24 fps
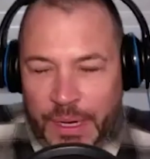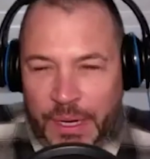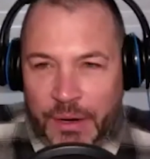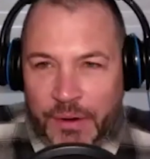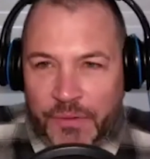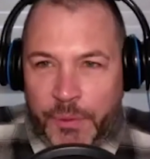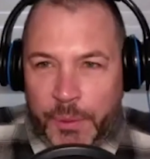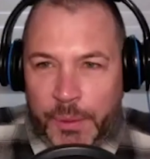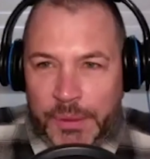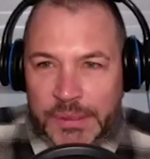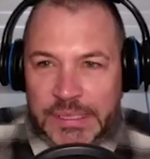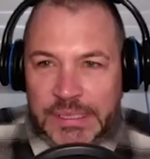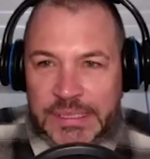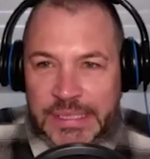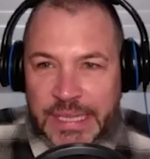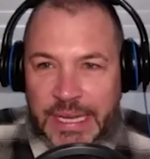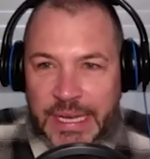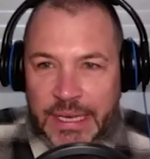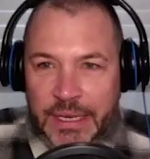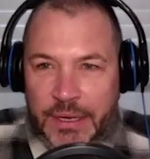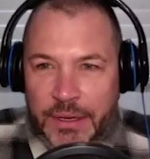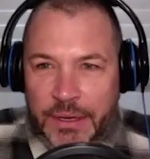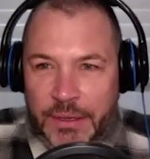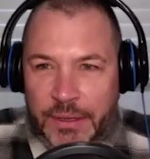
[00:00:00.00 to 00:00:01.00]
forward to
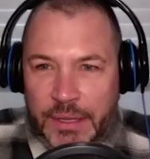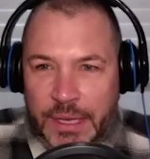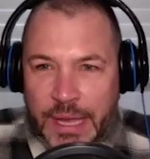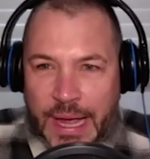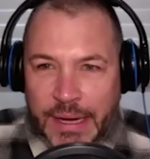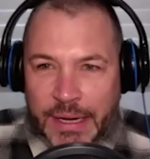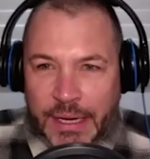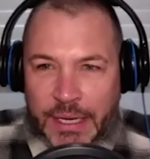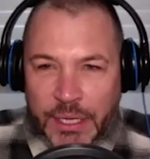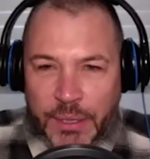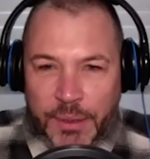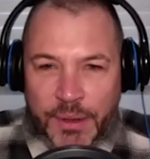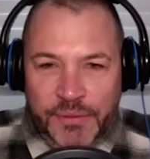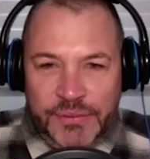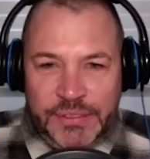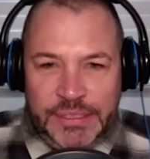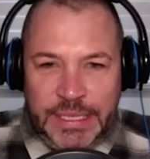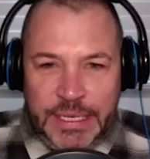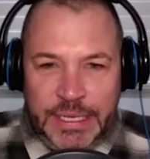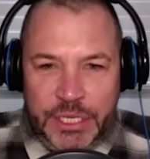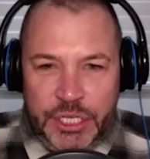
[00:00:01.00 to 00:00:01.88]
seeing you down at UFC